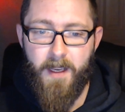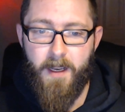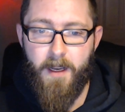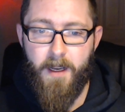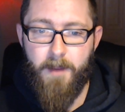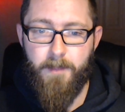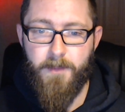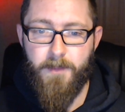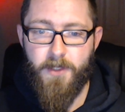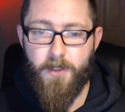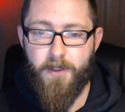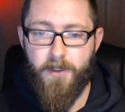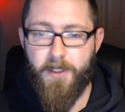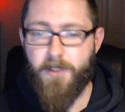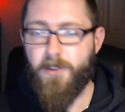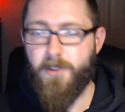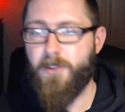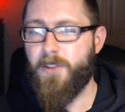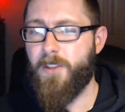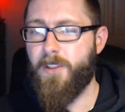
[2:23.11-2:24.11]
So
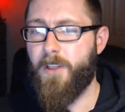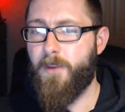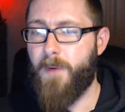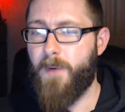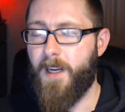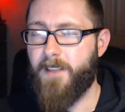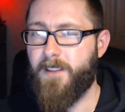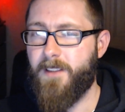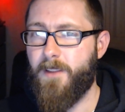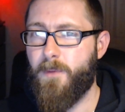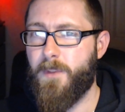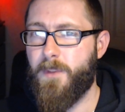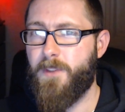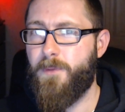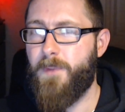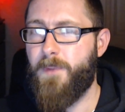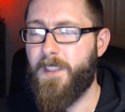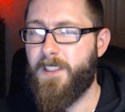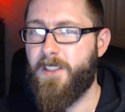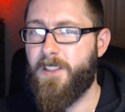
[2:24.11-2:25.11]
there's also an errata
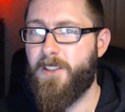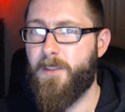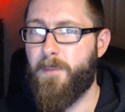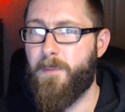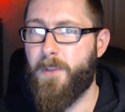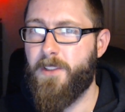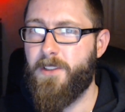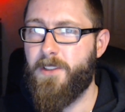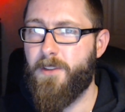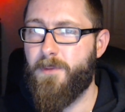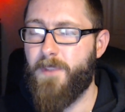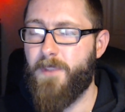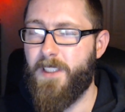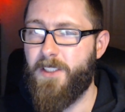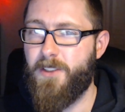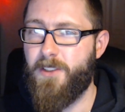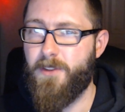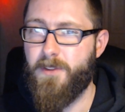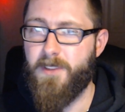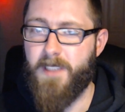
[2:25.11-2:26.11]
which fixes a bunch of
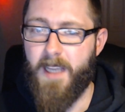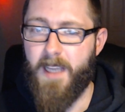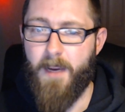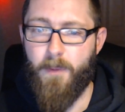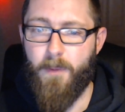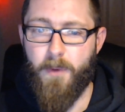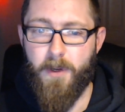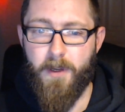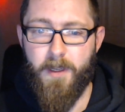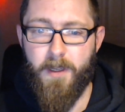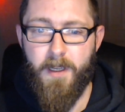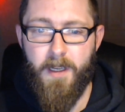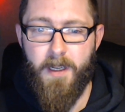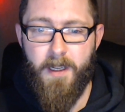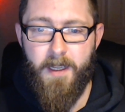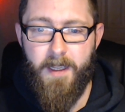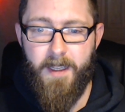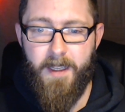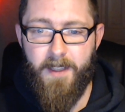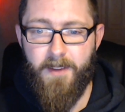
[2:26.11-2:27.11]
issues that were
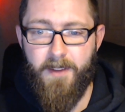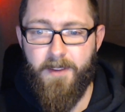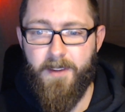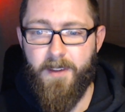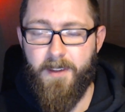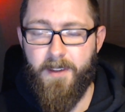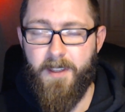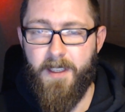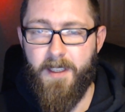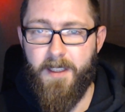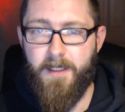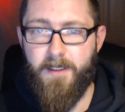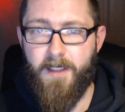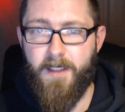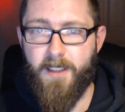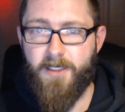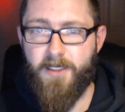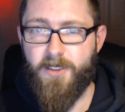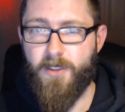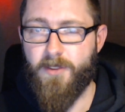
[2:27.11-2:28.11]
in the
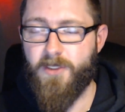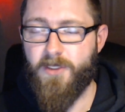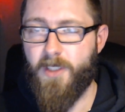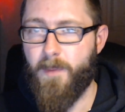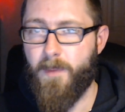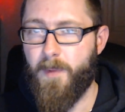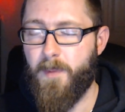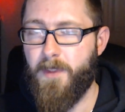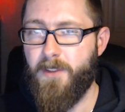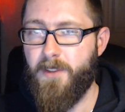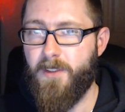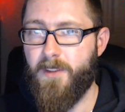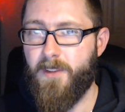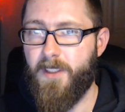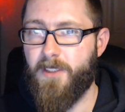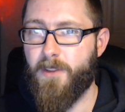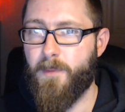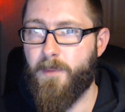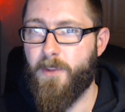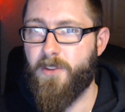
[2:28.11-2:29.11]
Deathzone supplement.
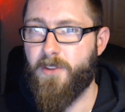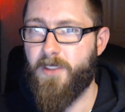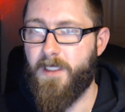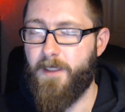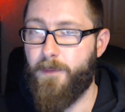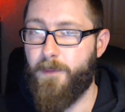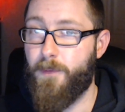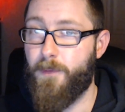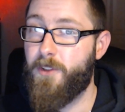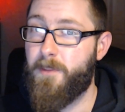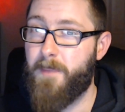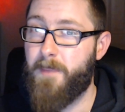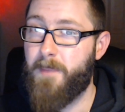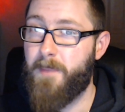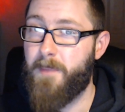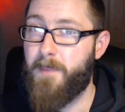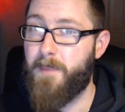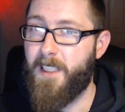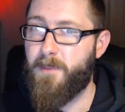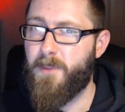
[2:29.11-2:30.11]
These are mostly version
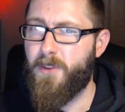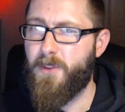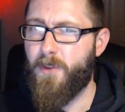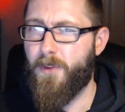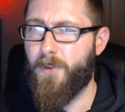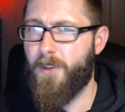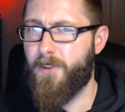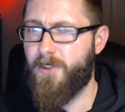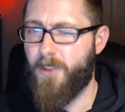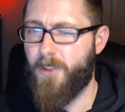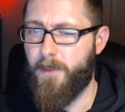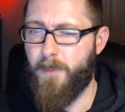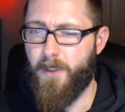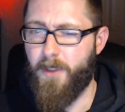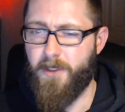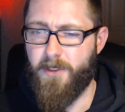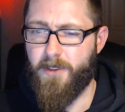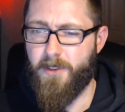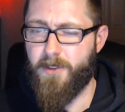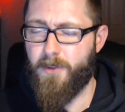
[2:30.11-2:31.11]
management, although some
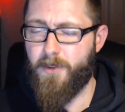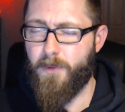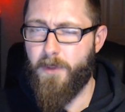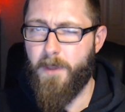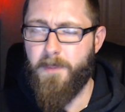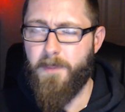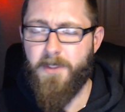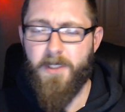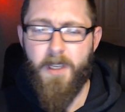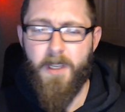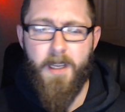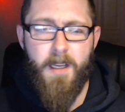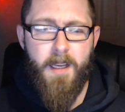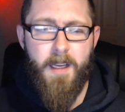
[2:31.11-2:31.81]
are just screw-ups.